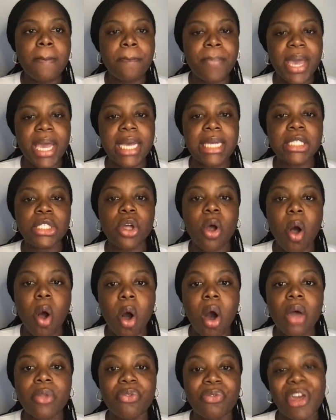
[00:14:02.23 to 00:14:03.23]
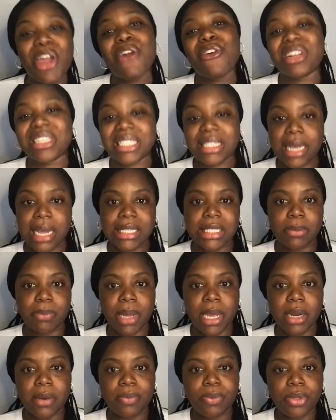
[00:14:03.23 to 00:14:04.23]
based on their
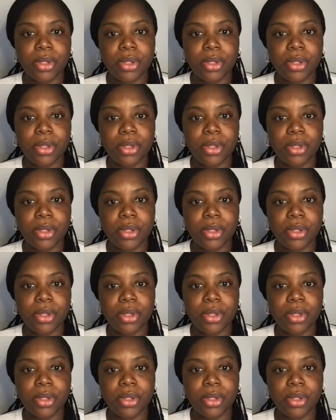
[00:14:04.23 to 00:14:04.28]
assessment.